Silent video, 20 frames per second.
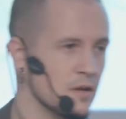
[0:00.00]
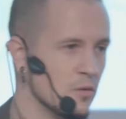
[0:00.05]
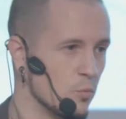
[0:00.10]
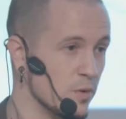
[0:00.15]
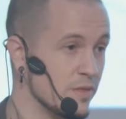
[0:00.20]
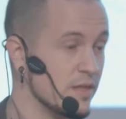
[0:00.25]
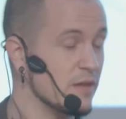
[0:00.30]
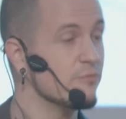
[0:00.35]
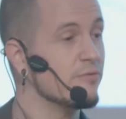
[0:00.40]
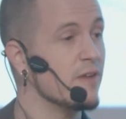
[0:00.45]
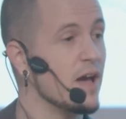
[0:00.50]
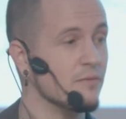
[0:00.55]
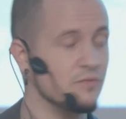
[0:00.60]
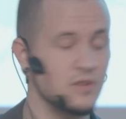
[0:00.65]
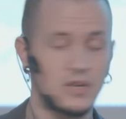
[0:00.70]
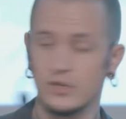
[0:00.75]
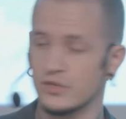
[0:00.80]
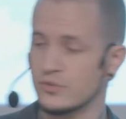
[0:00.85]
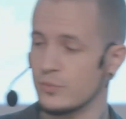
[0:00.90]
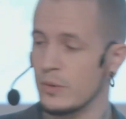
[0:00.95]
Within 5
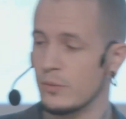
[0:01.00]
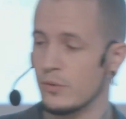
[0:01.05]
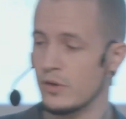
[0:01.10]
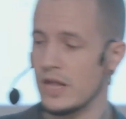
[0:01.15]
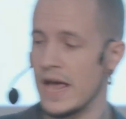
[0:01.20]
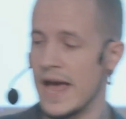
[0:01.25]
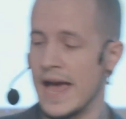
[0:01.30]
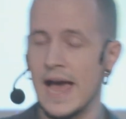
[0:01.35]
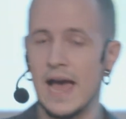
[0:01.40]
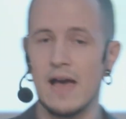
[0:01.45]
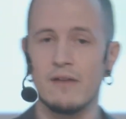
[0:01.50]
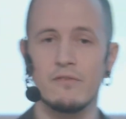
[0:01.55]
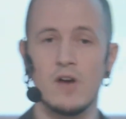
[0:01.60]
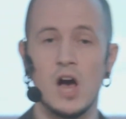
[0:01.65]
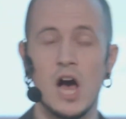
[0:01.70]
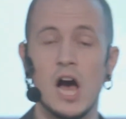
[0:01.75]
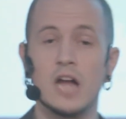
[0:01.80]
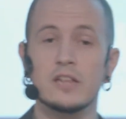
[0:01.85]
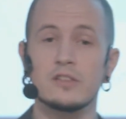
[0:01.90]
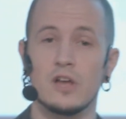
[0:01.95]
years, we will have
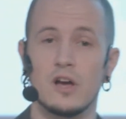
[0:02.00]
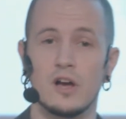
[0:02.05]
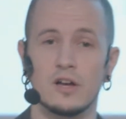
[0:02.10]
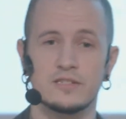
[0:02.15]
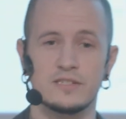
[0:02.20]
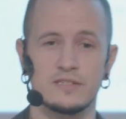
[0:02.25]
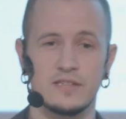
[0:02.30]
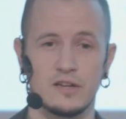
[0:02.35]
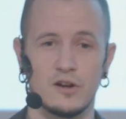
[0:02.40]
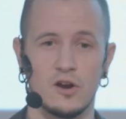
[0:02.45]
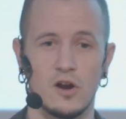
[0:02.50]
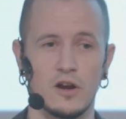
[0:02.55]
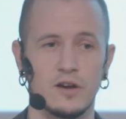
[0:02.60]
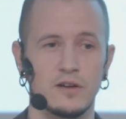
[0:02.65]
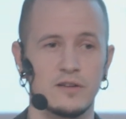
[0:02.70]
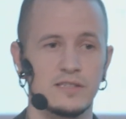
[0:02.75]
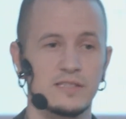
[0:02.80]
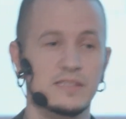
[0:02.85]
hot dogs that are